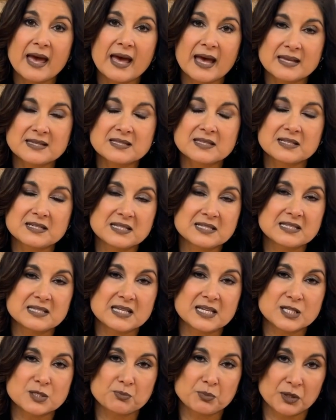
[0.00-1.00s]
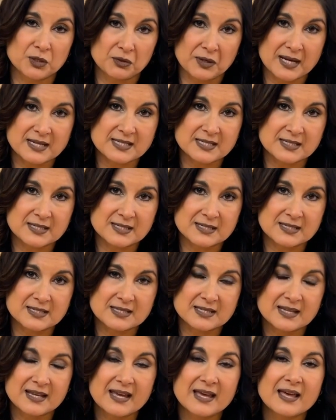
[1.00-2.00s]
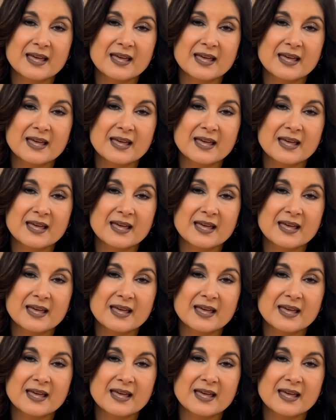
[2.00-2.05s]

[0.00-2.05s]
as the disease progresses